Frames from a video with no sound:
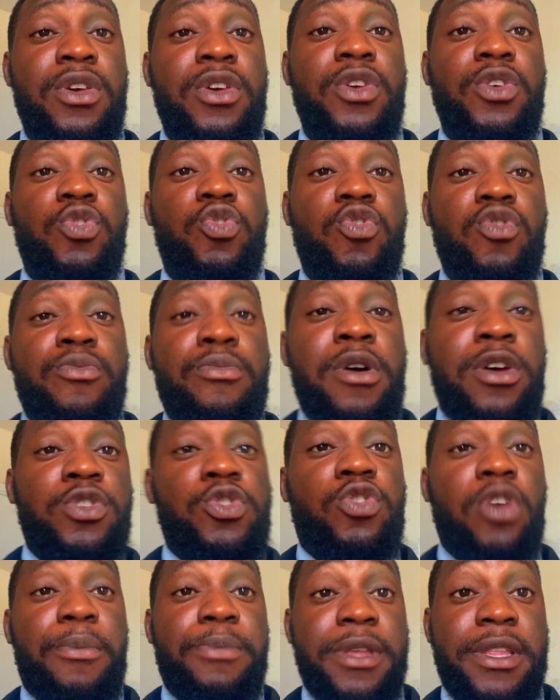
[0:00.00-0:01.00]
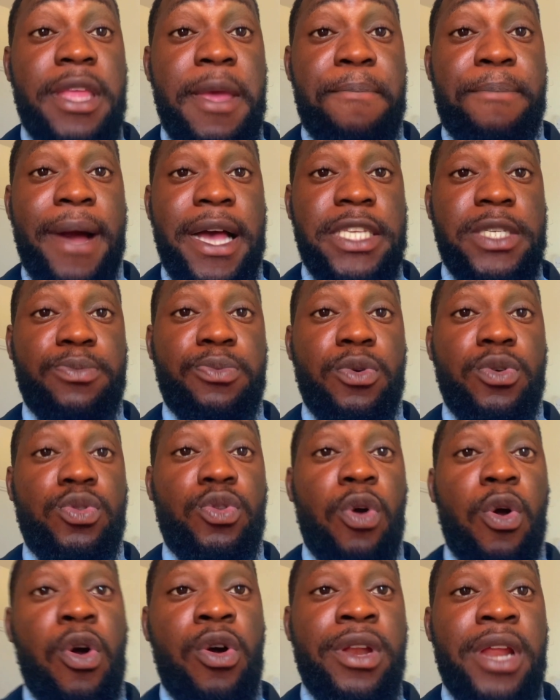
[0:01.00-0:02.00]
You must submit a passport
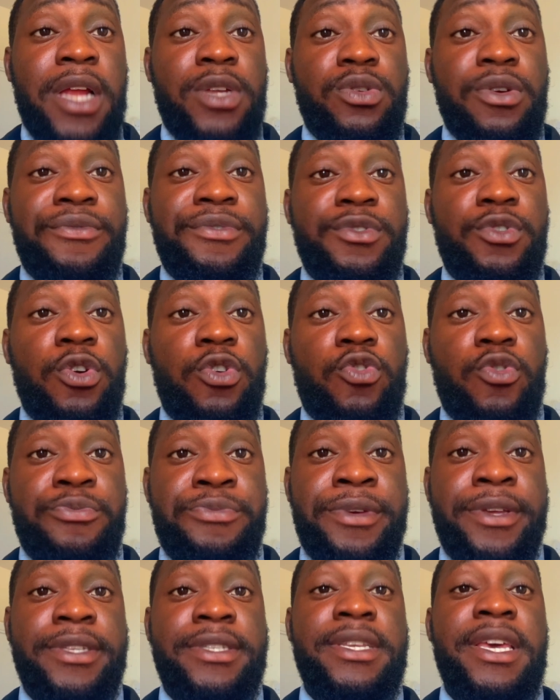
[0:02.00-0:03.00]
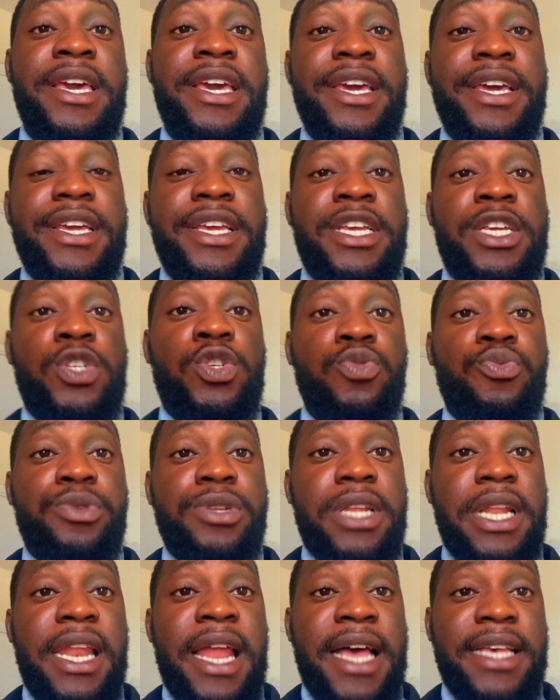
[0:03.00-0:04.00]
or other travel document issued with
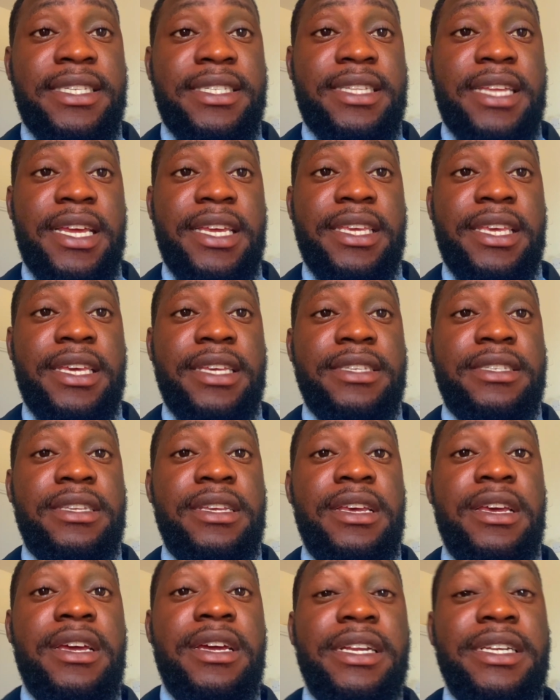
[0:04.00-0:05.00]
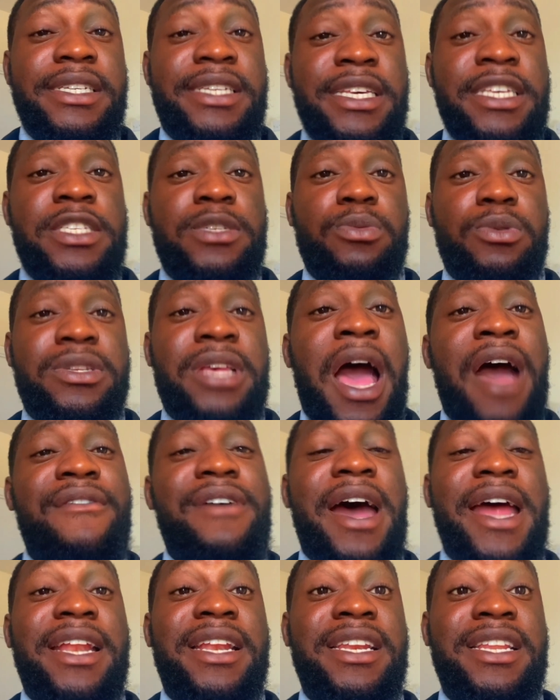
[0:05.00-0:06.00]
the last 10 years. This must have
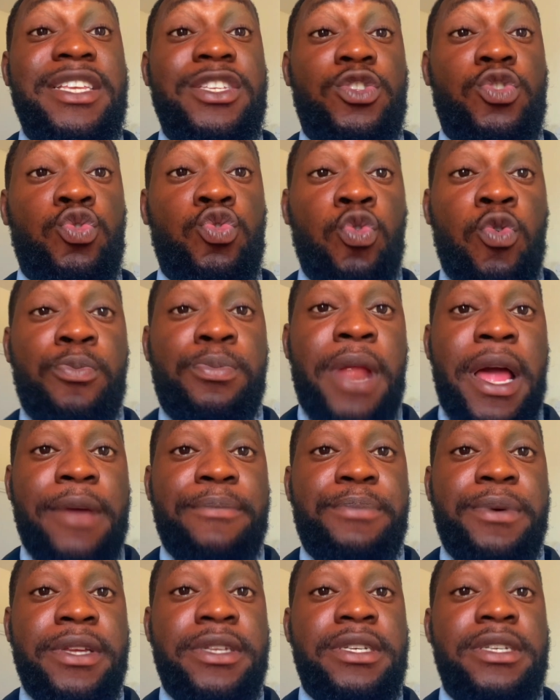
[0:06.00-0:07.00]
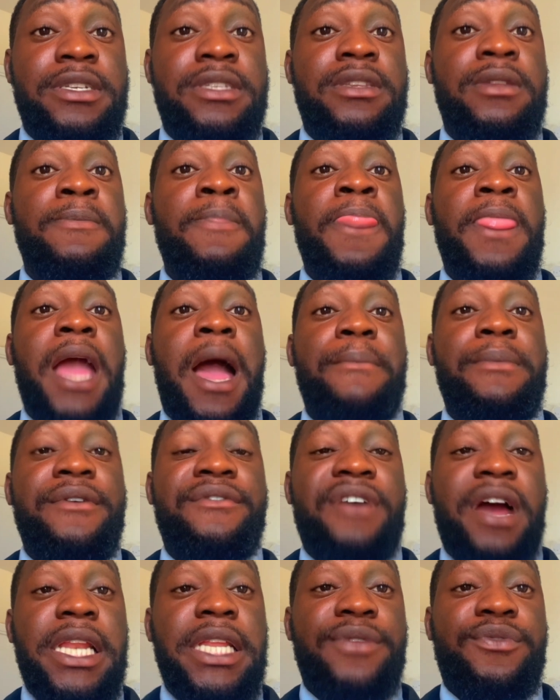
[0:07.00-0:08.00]
at least 2 blank pages and be
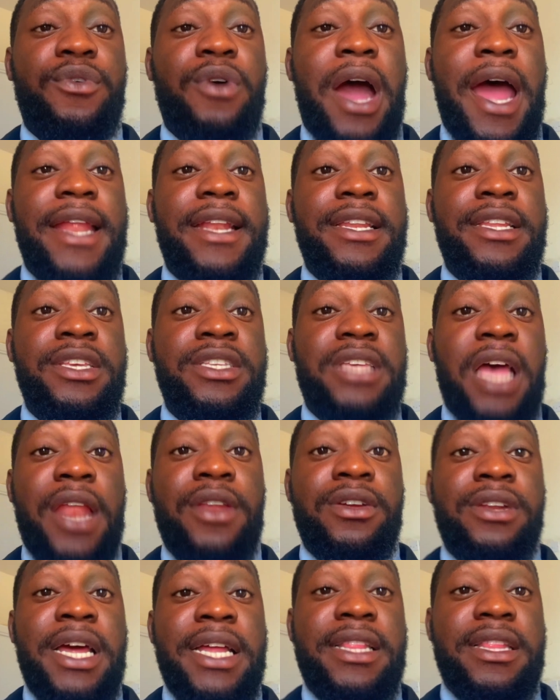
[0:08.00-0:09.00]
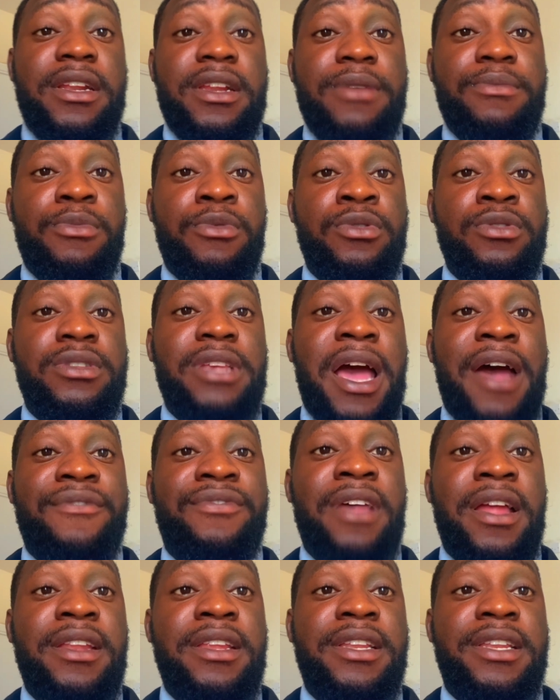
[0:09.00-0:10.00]
valid for at least another 3 months
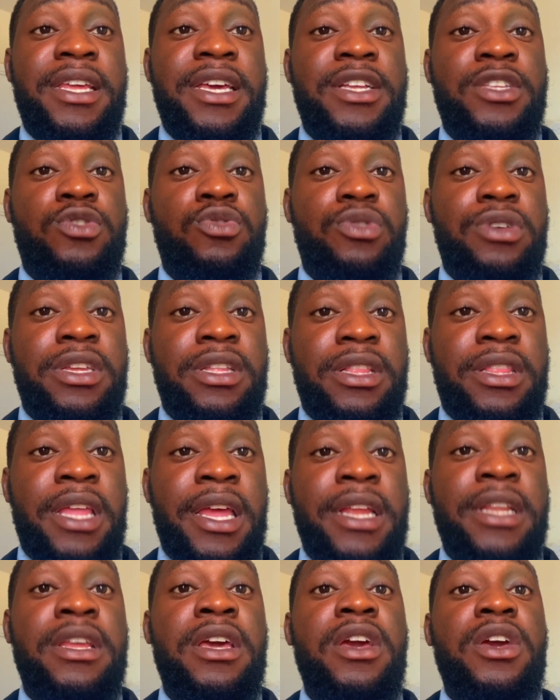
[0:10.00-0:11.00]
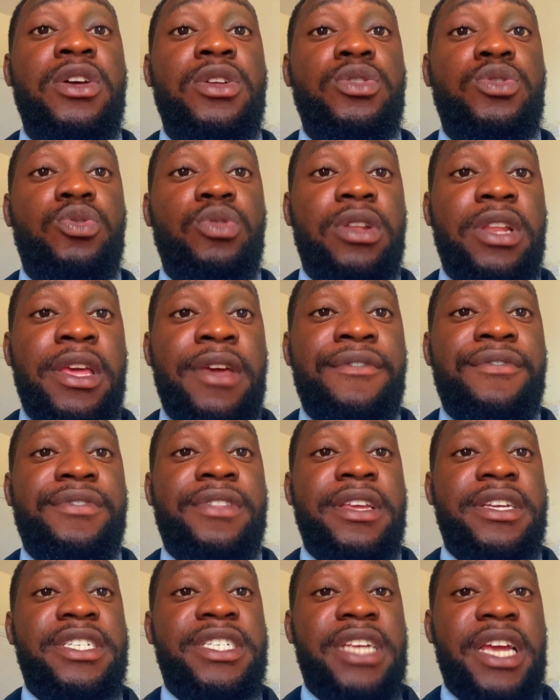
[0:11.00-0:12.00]
after the date you intend to leave
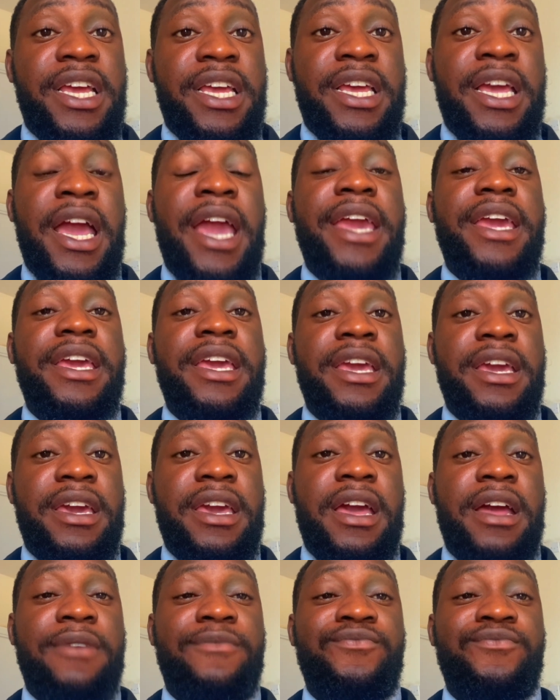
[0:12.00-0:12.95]
the Shanghai area.